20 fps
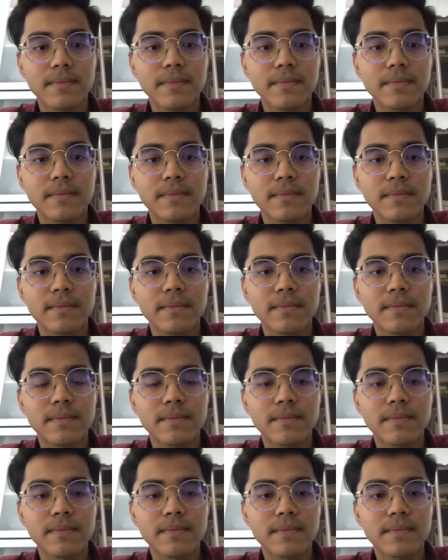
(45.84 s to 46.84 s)

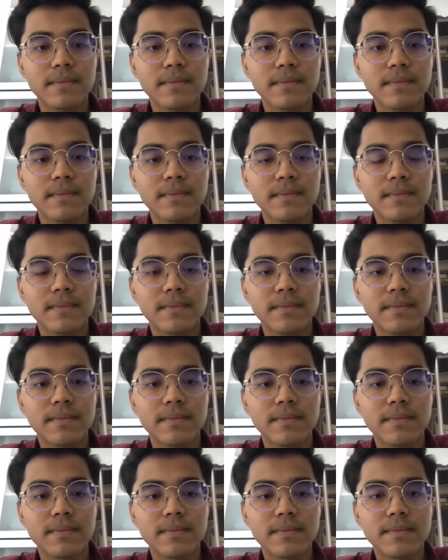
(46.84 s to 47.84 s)

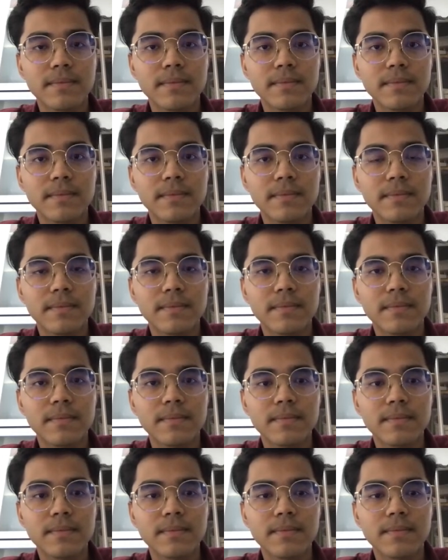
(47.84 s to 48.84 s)

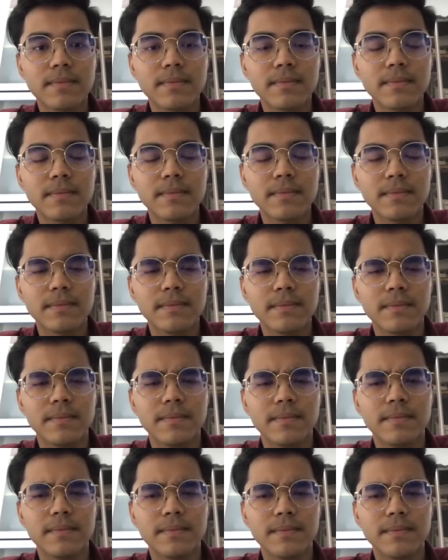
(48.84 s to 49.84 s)

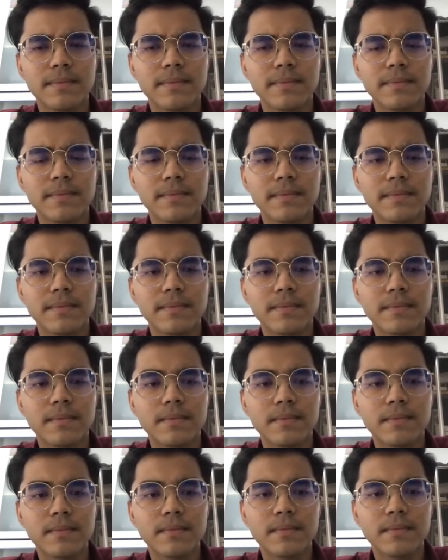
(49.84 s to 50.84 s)

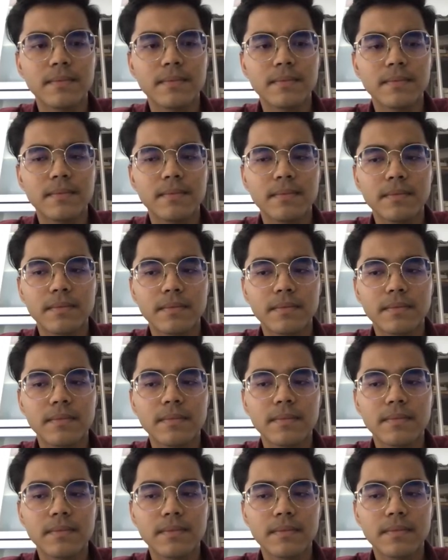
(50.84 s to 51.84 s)

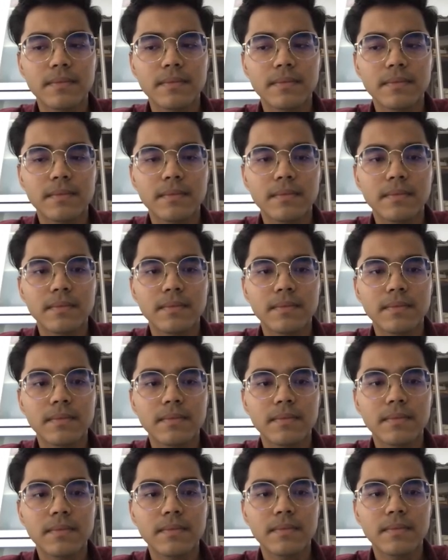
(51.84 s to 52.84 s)

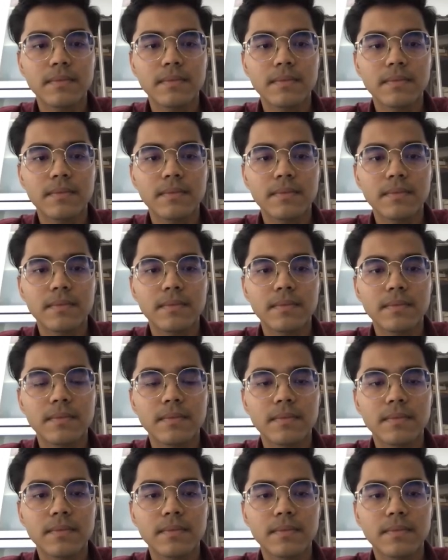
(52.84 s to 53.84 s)
(silent)